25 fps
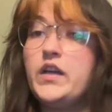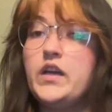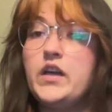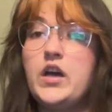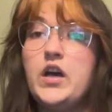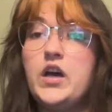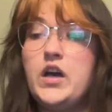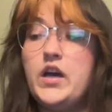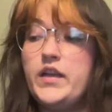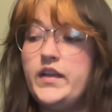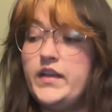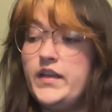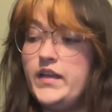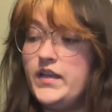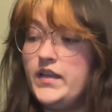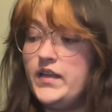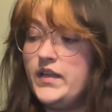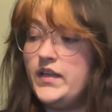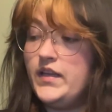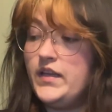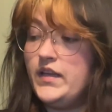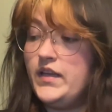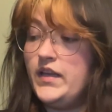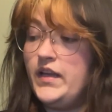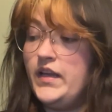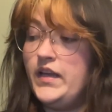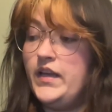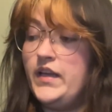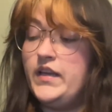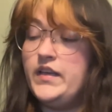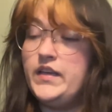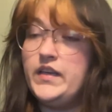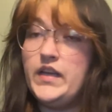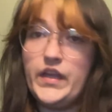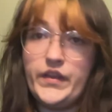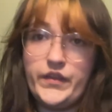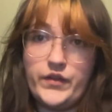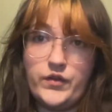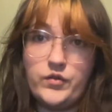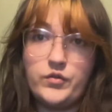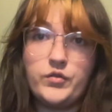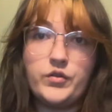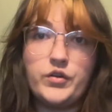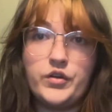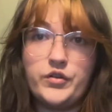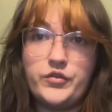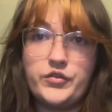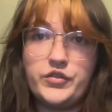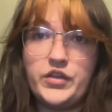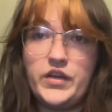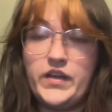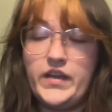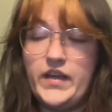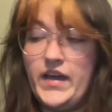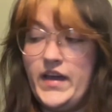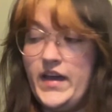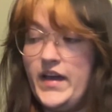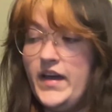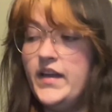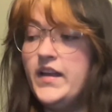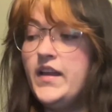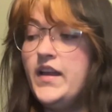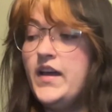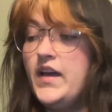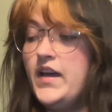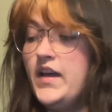on another crochet hat.